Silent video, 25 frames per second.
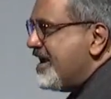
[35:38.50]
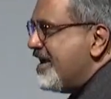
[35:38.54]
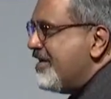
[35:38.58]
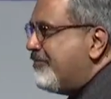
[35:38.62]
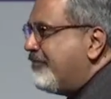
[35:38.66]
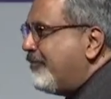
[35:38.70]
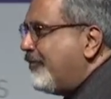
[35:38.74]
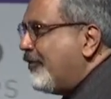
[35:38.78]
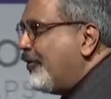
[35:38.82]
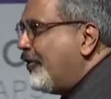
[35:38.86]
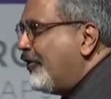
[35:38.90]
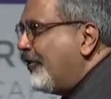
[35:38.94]

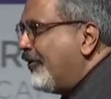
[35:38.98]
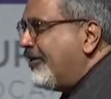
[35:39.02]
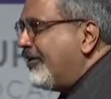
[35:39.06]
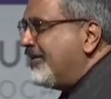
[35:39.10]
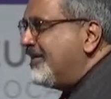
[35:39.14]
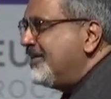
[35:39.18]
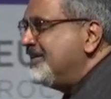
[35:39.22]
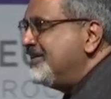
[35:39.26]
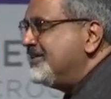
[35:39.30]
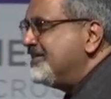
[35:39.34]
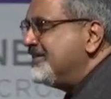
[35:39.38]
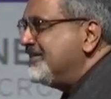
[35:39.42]
for
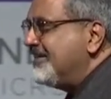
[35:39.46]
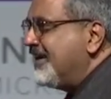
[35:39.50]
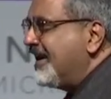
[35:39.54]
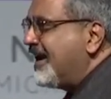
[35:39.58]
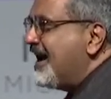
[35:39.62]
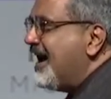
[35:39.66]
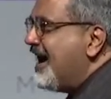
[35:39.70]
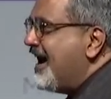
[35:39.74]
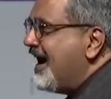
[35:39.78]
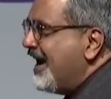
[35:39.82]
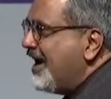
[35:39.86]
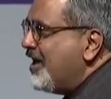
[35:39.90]
the
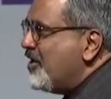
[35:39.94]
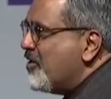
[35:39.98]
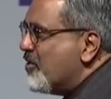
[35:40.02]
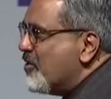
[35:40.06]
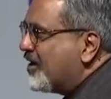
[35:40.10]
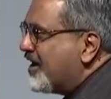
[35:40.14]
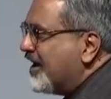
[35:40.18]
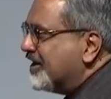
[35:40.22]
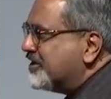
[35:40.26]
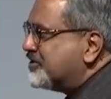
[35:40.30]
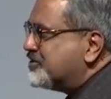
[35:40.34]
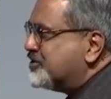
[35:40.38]
guy who
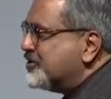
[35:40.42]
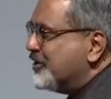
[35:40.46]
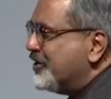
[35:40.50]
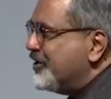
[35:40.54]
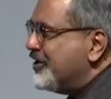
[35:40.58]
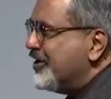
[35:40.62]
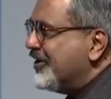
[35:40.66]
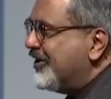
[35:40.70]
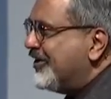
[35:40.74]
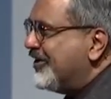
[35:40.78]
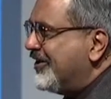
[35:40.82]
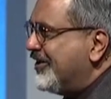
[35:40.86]
cuts your
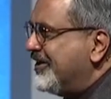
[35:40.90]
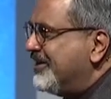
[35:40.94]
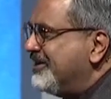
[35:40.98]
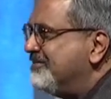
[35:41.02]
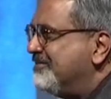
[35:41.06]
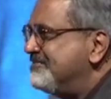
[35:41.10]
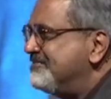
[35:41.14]
yard.